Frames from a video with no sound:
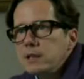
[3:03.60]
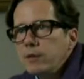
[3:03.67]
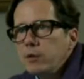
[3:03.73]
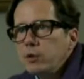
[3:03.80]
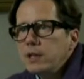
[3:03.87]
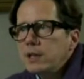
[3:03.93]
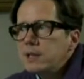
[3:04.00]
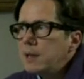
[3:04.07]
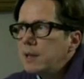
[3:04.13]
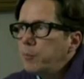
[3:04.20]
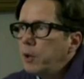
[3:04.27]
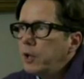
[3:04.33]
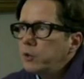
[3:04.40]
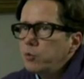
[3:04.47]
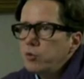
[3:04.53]
a building,
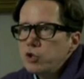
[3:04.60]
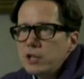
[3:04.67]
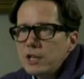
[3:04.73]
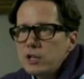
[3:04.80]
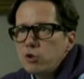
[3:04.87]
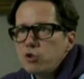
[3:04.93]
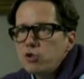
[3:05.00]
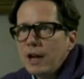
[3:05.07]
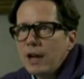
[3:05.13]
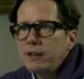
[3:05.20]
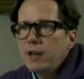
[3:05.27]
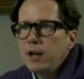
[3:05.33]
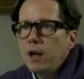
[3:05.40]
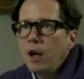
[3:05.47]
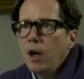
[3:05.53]
a pair of
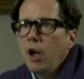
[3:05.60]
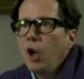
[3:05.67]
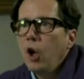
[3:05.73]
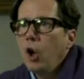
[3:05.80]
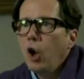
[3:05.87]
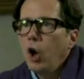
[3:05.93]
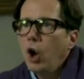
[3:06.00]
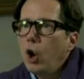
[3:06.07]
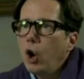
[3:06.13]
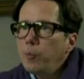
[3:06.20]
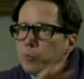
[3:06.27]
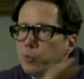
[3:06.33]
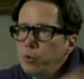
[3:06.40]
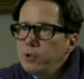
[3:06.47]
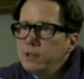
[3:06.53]
glasses or a jumper.
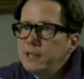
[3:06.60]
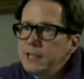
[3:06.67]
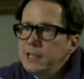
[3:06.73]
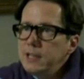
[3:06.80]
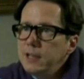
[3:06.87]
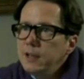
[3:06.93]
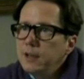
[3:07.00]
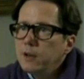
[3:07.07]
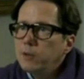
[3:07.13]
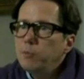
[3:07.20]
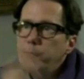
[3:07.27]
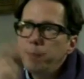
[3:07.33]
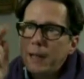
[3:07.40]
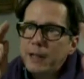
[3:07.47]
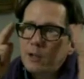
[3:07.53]
You always
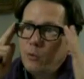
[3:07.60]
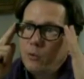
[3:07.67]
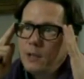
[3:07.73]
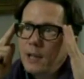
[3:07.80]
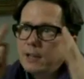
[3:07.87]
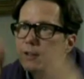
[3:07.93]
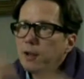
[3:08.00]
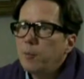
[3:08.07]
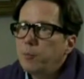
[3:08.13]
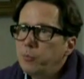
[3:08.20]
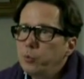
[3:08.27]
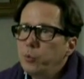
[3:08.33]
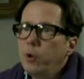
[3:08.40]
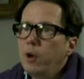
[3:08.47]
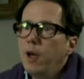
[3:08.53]
need to be asking
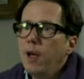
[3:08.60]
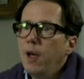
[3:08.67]
yourself